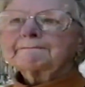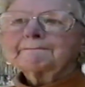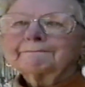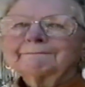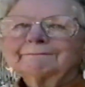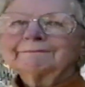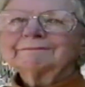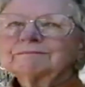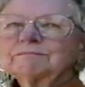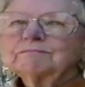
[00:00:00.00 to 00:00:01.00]
Did you and your
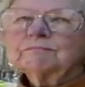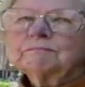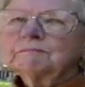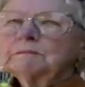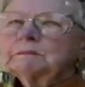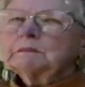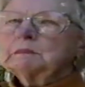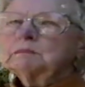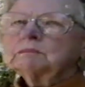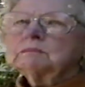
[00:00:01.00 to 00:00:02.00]
husband ever travel
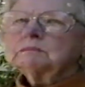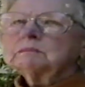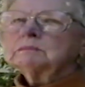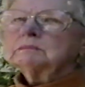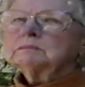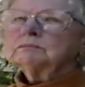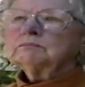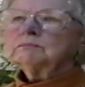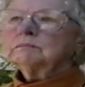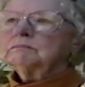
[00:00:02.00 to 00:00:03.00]
very much and
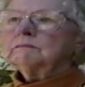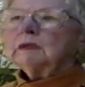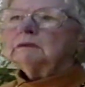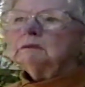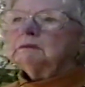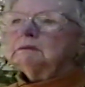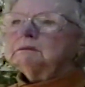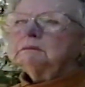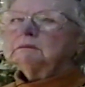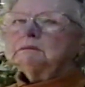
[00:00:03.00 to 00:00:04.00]
see other